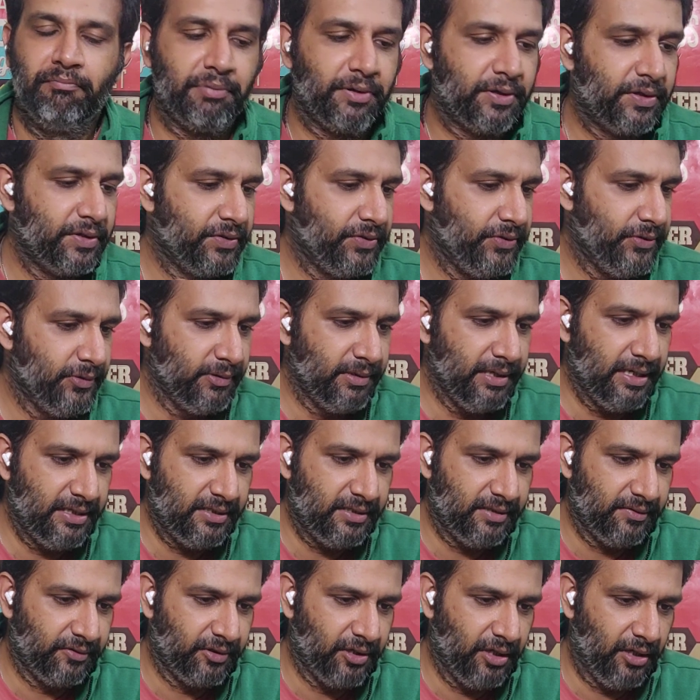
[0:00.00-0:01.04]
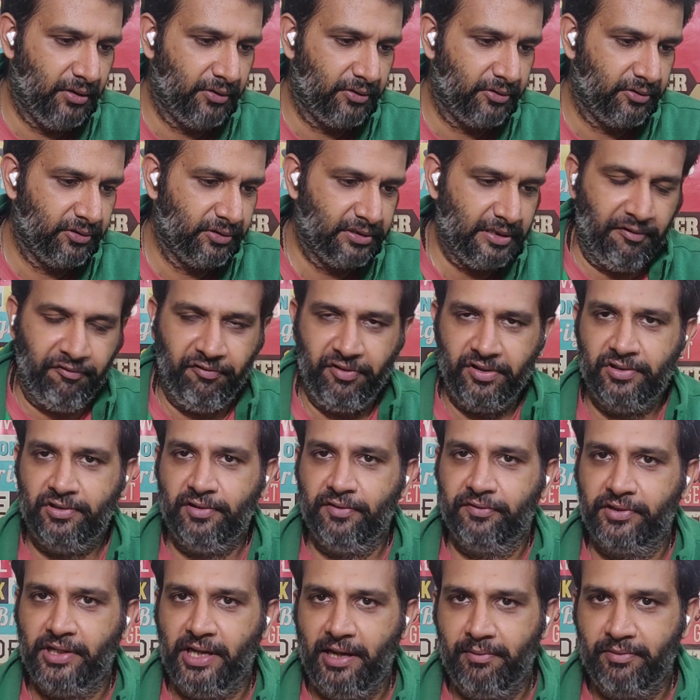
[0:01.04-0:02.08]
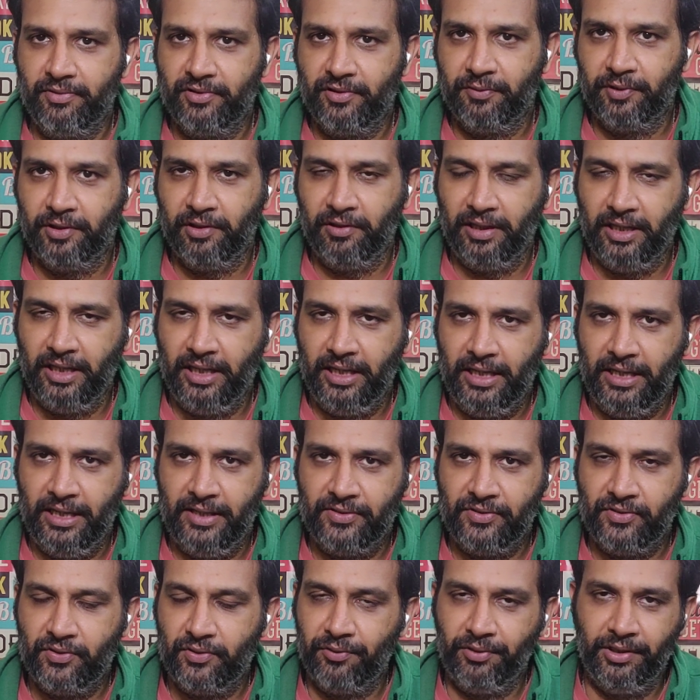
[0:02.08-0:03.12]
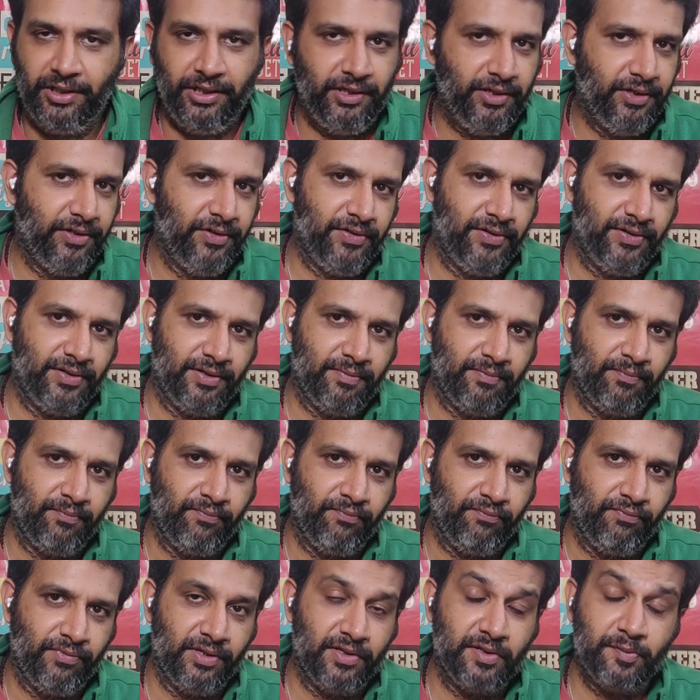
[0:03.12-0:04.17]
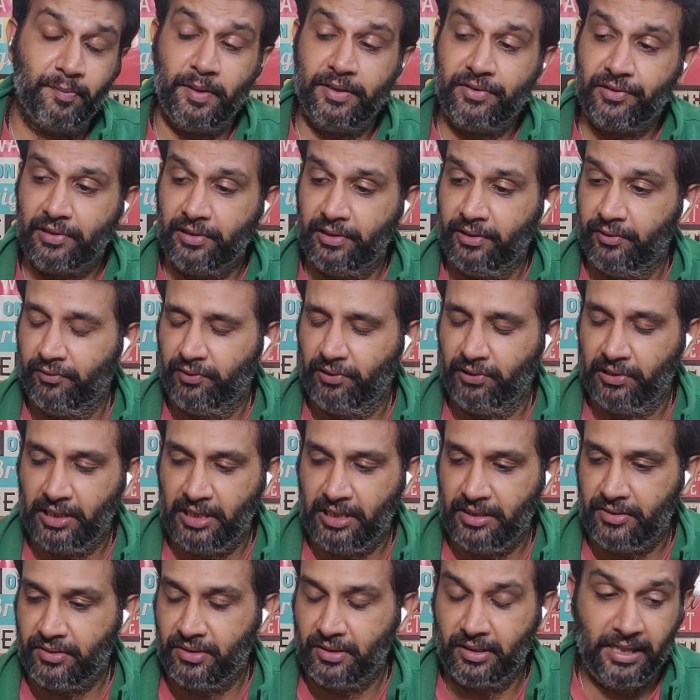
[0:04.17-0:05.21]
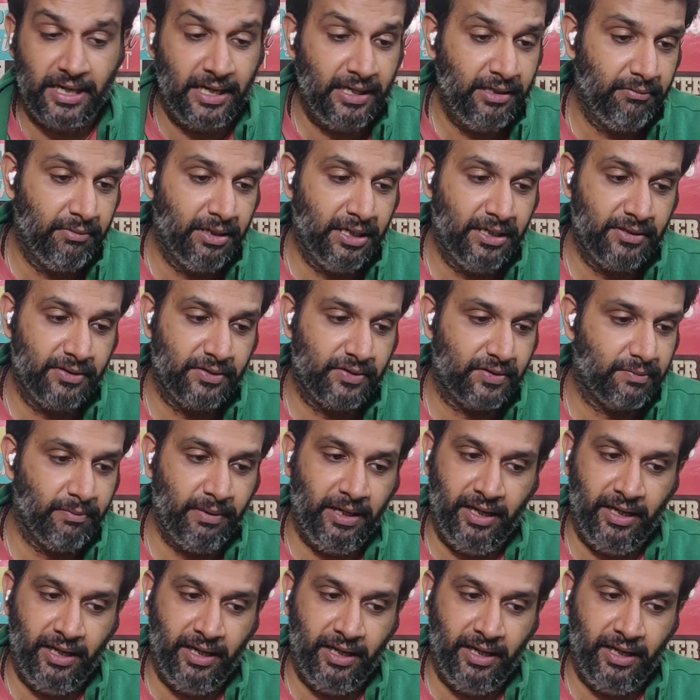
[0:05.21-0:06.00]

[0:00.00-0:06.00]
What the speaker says: because you guys have gone through the toughest of times over the last 3 years, especially the last 9 months.